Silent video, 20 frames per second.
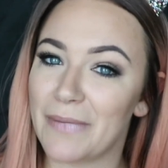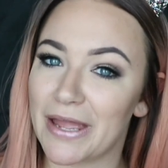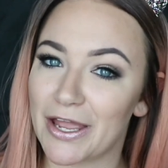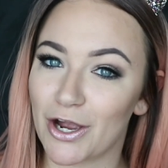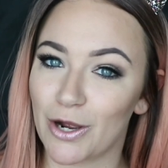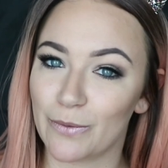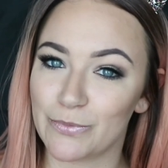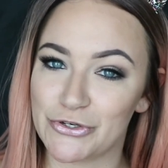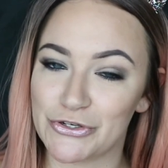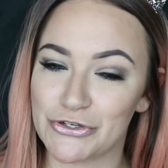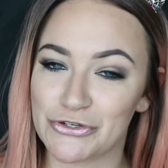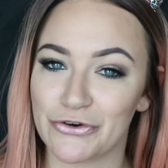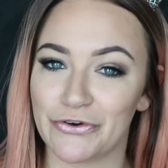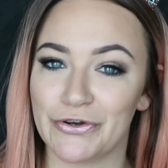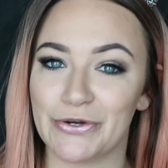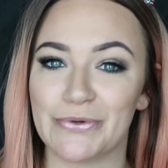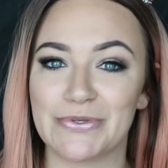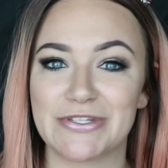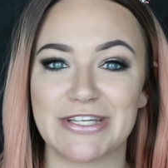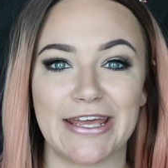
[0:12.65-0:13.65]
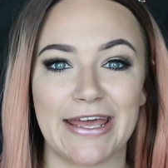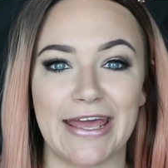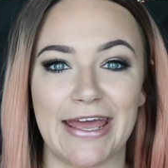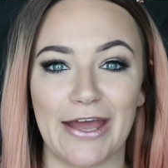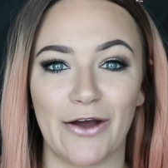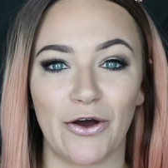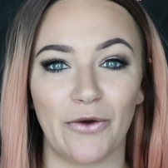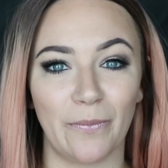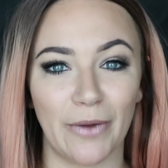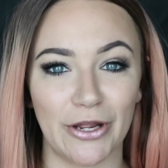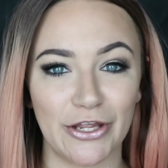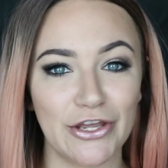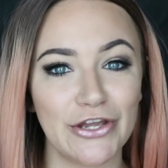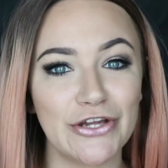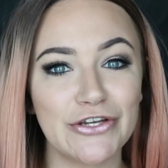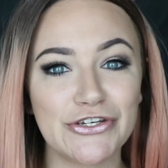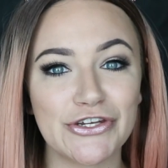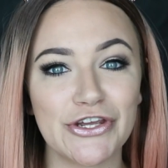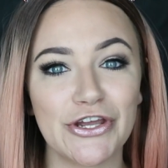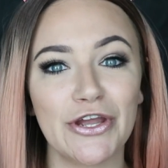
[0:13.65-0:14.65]
makeup tutorials here on my
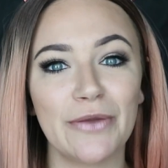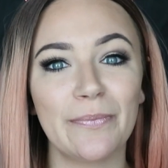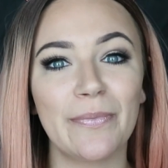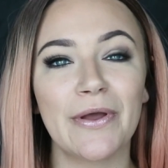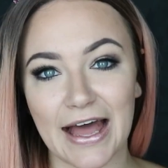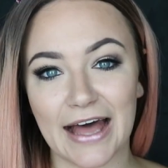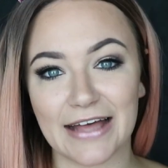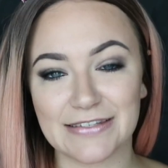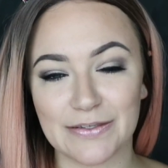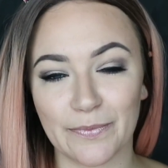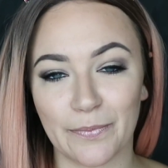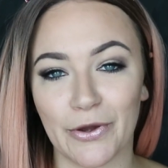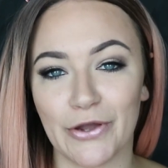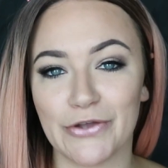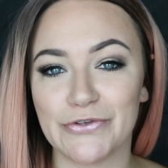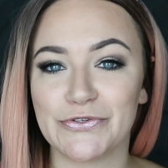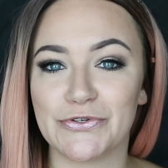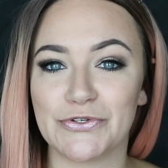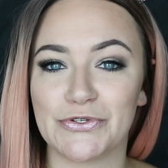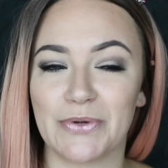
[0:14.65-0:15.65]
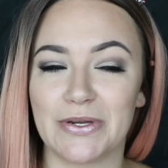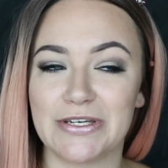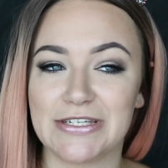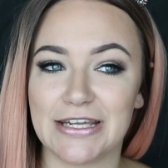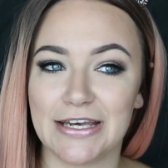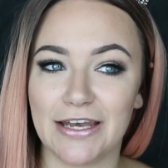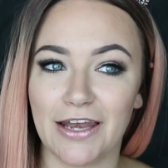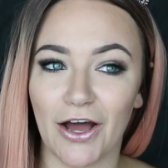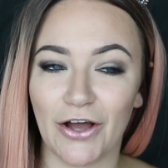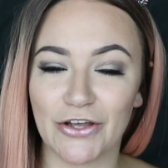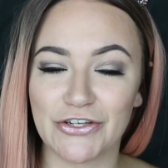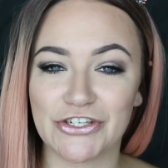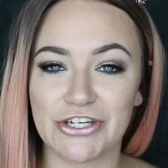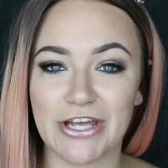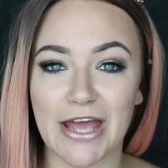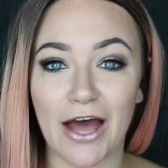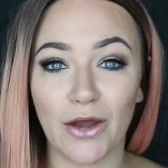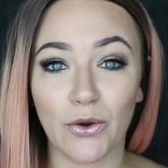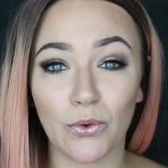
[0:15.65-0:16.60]
YouTube, as opposed to 20 last year.